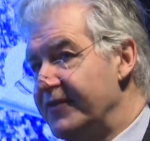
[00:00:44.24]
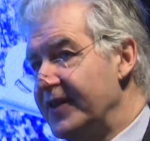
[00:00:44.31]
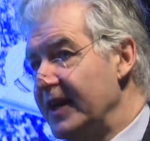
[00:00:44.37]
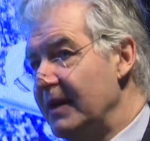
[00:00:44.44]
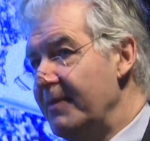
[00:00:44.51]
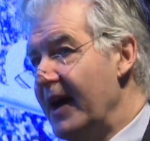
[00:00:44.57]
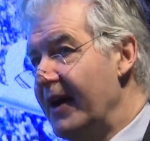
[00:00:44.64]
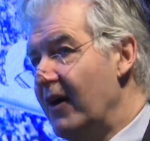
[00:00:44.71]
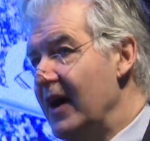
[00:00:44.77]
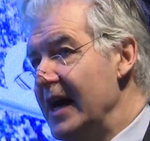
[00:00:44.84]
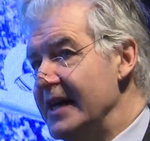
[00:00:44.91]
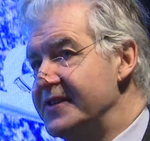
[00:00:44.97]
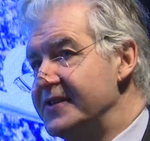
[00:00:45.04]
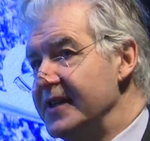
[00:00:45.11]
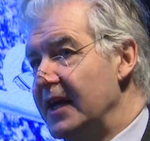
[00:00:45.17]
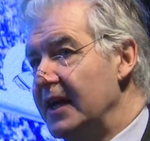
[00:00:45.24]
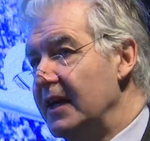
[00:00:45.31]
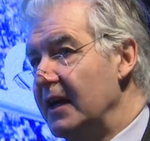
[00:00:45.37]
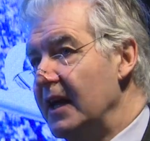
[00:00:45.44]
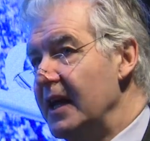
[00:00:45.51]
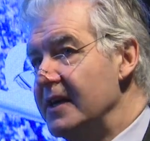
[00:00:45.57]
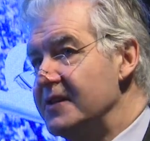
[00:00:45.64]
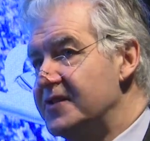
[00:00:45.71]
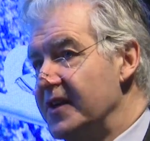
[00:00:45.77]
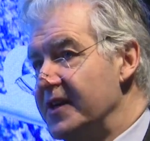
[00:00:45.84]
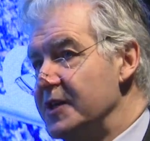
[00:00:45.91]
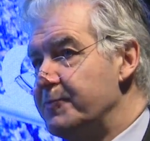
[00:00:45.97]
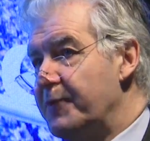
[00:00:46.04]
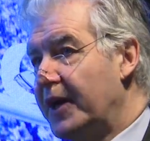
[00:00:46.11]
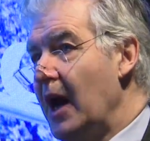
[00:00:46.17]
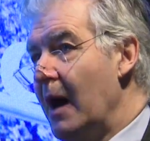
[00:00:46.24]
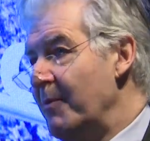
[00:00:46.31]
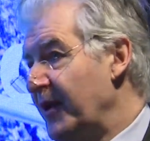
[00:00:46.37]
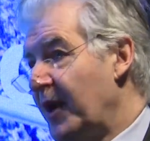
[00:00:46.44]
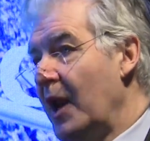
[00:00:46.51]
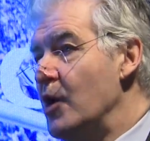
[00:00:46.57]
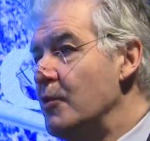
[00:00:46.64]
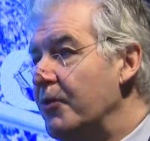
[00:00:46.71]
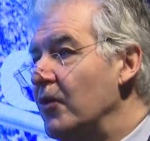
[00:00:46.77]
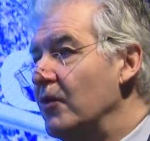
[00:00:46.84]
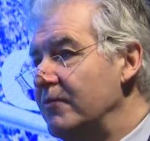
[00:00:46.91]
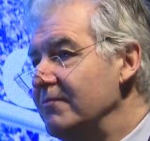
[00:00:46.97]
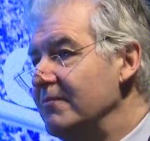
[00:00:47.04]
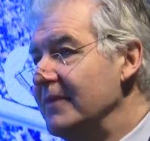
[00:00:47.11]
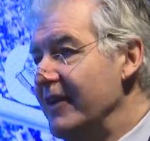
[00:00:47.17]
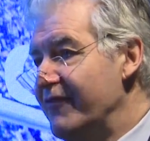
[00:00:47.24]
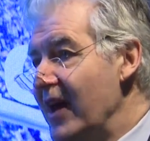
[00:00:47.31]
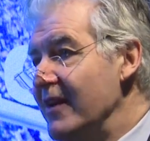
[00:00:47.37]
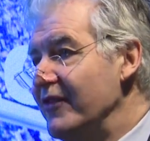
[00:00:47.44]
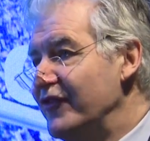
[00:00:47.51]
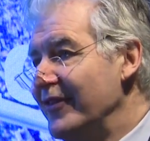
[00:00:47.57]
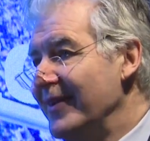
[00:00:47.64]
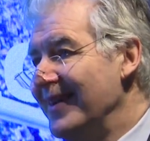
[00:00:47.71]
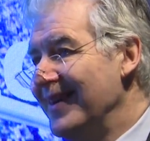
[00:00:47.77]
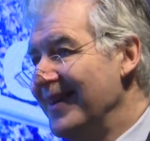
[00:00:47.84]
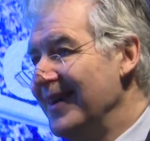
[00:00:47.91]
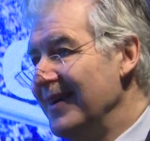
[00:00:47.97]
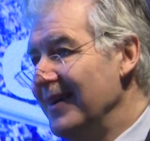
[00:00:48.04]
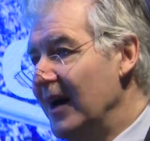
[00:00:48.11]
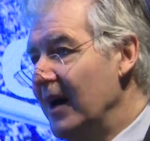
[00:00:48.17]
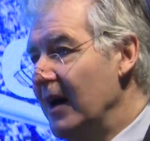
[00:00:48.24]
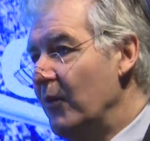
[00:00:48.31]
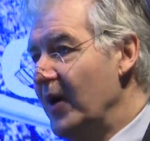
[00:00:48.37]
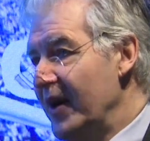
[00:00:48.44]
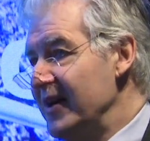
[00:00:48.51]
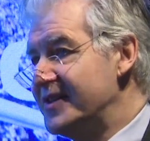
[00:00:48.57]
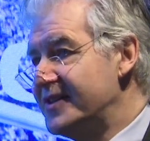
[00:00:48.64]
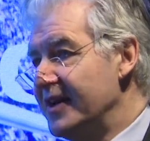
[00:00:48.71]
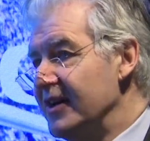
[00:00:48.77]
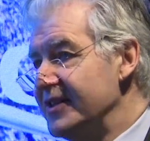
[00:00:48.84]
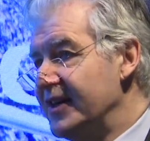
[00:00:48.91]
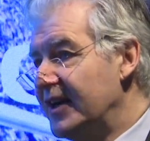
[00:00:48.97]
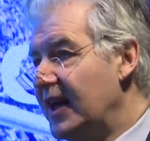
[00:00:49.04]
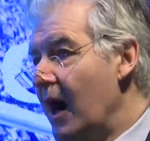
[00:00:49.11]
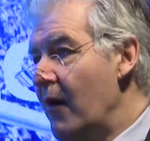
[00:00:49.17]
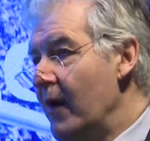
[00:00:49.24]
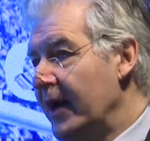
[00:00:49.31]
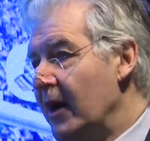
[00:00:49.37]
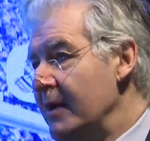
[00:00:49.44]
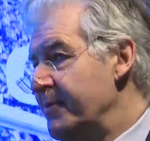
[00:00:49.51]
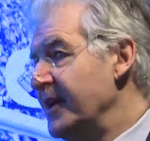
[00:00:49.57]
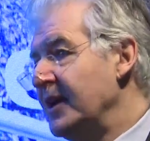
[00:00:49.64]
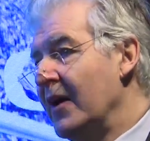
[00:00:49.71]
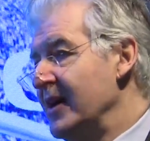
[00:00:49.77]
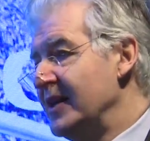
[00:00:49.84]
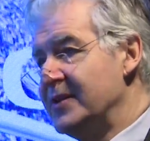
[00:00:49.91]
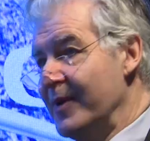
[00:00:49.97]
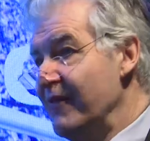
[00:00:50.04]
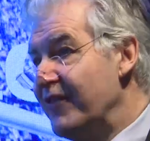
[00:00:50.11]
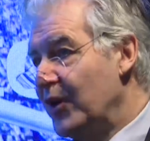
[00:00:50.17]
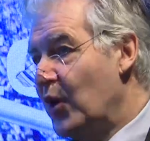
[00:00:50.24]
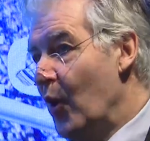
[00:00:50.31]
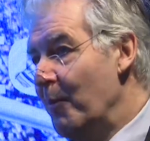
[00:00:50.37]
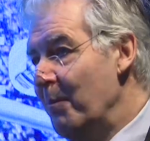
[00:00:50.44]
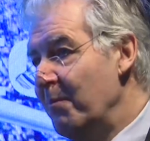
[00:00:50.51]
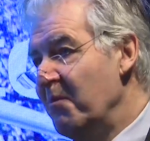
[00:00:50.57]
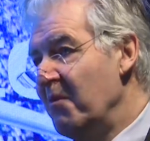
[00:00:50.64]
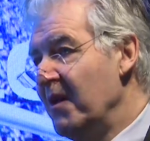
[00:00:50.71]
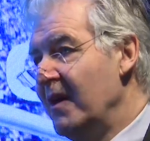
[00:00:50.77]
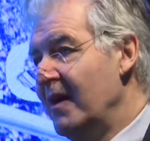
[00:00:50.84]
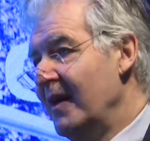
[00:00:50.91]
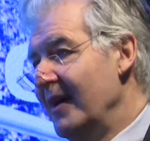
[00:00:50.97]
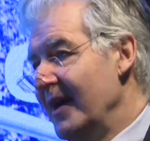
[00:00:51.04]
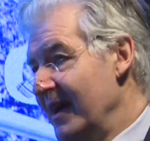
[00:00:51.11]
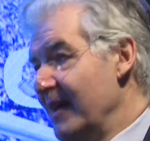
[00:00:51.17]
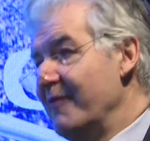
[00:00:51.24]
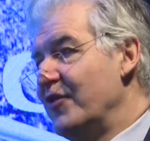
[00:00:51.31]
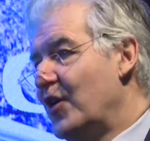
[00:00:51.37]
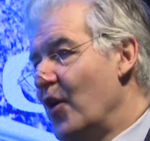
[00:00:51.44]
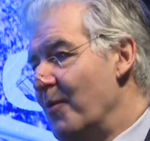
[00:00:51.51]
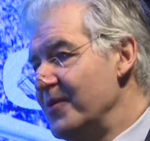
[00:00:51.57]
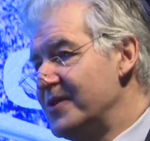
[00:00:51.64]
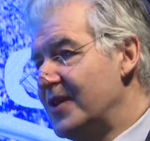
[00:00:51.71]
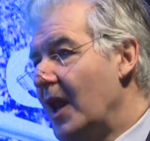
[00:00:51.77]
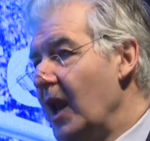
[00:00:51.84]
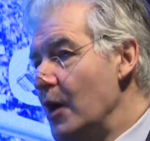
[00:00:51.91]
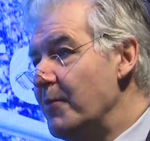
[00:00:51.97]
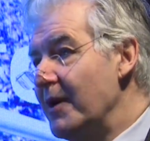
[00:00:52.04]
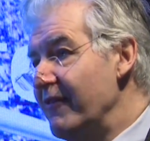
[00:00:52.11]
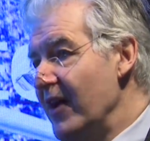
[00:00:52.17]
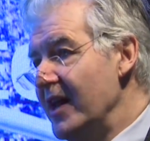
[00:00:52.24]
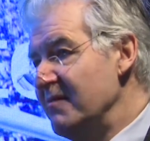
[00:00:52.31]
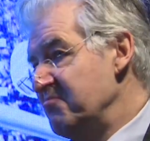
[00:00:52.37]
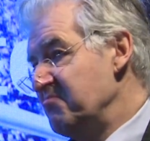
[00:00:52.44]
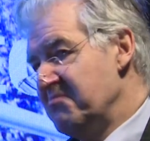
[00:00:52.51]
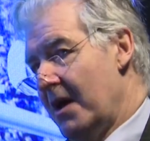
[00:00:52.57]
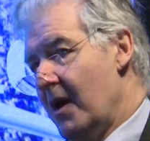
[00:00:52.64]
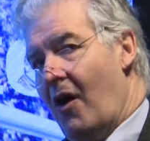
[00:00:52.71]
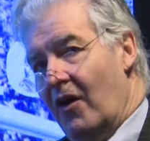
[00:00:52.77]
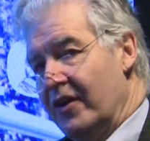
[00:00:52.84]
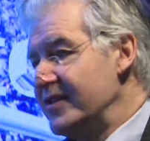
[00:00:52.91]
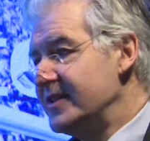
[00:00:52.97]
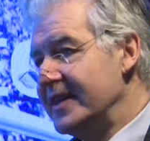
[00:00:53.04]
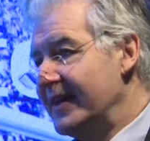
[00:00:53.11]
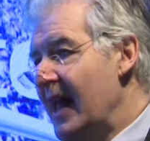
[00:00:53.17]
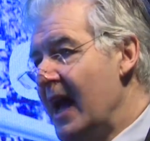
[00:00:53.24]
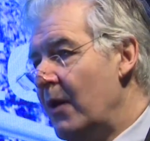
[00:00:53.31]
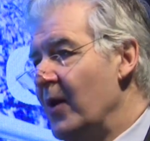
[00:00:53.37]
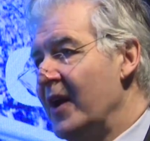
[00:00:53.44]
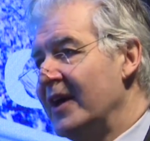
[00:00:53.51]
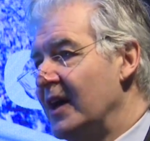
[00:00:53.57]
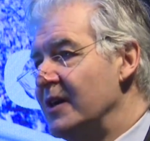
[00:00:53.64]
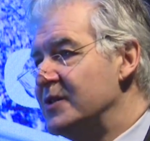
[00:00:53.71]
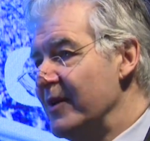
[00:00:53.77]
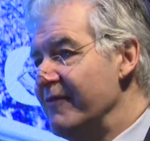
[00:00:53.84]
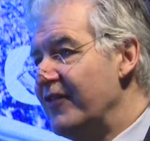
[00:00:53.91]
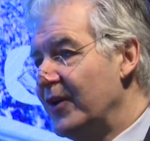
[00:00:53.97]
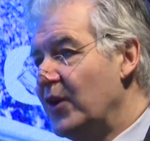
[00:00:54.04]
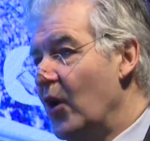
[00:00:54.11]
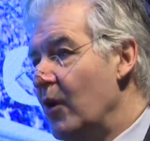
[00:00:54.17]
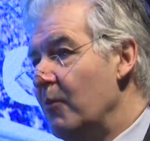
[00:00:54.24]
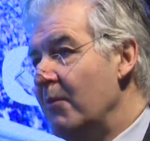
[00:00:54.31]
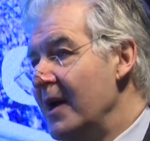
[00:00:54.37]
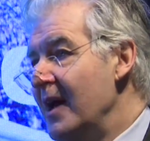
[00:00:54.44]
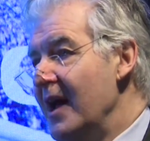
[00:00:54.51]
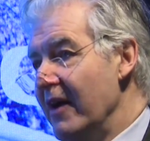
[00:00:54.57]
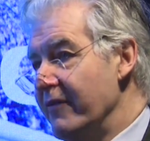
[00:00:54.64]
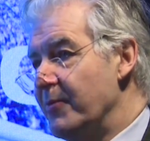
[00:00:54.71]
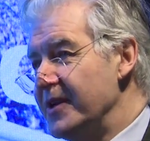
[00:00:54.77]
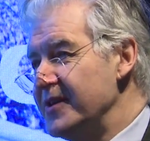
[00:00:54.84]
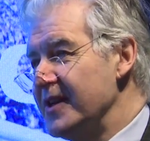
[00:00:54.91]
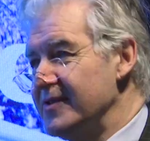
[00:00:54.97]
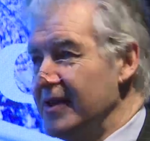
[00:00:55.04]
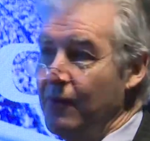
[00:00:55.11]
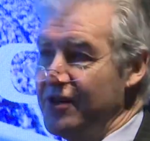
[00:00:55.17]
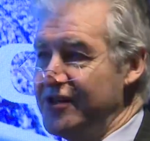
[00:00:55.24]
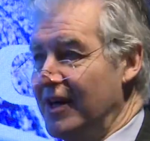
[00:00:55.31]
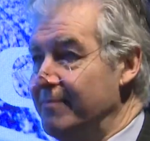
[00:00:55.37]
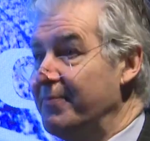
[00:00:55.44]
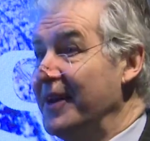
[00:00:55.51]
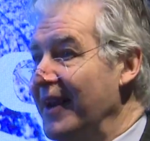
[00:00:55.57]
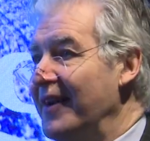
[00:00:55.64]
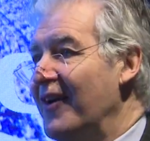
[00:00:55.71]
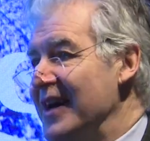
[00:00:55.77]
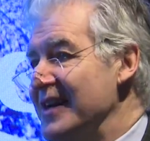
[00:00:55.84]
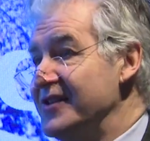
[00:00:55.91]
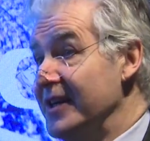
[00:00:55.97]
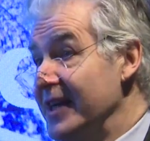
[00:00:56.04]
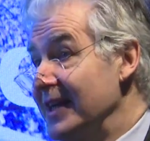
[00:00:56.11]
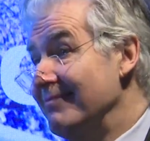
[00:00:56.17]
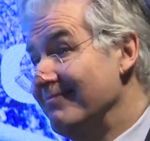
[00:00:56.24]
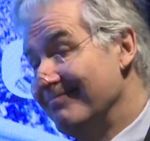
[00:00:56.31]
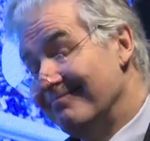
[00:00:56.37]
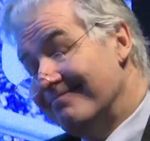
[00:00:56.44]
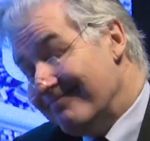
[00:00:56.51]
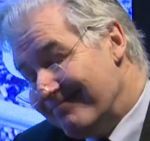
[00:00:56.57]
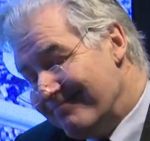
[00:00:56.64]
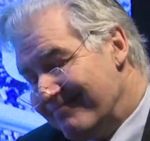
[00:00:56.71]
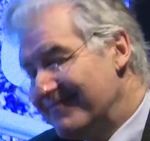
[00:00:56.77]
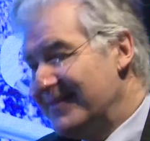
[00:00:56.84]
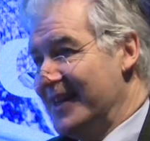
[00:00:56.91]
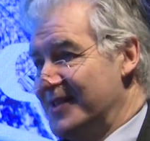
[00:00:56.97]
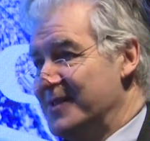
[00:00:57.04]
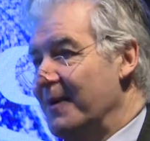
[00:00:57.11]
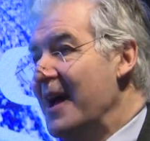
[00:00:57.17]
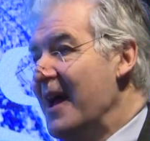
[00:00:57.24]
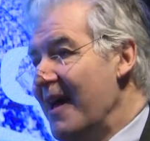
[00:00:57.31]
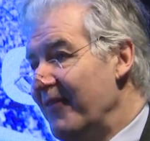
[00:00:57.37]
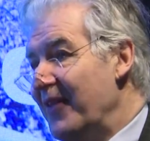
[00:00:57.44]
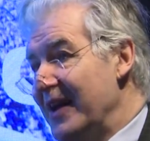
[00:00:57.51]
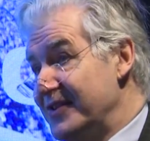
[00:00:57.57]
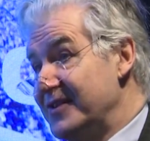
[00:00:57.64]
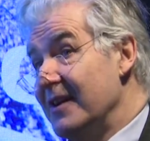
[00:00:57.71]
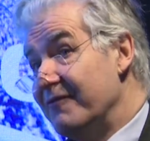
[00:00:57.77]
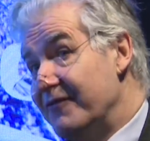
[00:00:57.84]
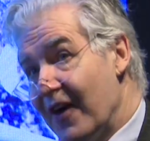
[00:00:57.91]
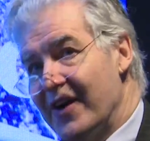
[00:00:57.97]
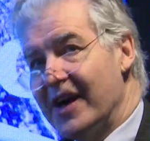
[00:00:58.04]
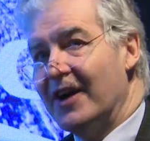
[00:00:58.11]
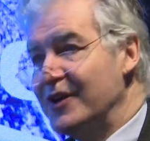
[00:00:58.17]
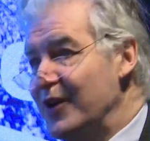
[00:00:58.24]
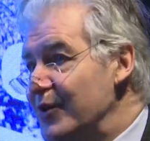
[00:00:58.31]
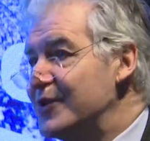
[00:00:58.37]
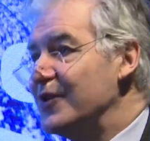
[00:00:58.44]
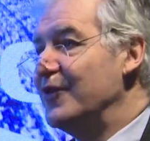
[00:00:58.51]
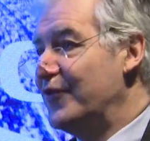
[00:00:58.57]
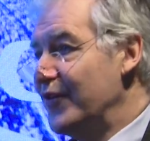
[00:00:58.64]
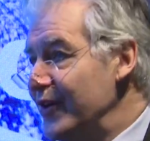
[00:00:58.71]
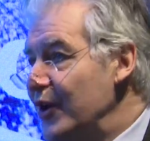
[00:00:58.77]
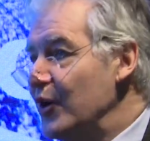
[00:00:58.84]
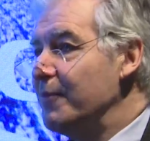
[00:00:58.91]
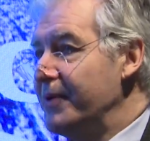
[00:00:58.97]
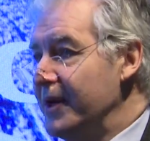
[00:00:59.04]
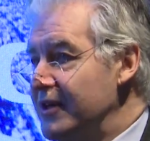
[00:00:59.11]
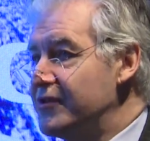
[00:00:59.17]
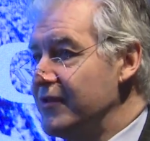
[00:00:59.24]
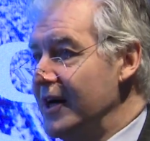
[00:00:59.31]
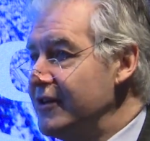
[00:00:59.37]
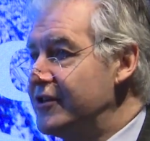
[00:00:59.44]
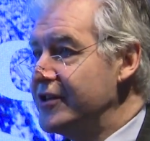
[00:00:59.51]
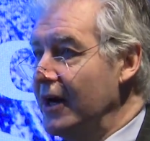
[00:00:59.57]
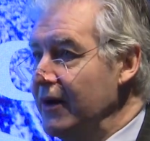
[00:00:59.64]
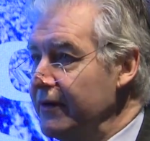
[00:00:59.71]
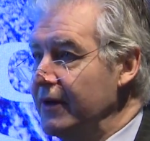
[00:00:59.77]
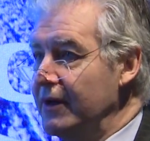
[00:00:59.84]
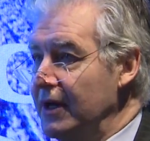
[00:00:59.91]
thing about ISE is that it's become the global event. When I started going, I'd been going to Infocom, and Infocom was the global event. Honestly, now when I go to Infocom, everybody says, I wish I'd been to ISE. That's very unusual for a European trade show. You